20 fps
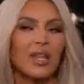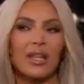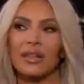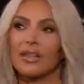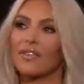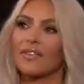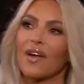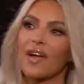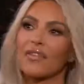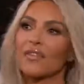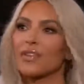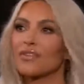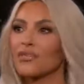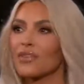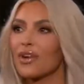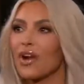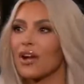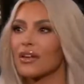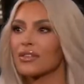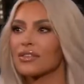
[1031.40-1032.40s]
do, like, the
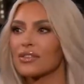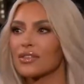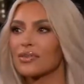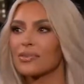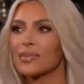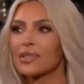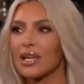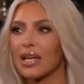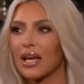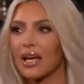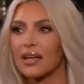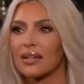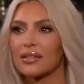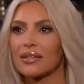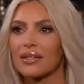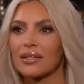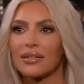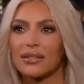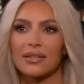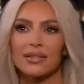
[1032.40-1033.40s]
500 so costumes like I
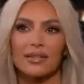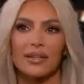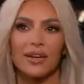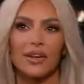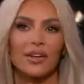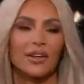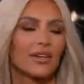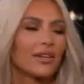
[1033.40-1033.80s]
did this year.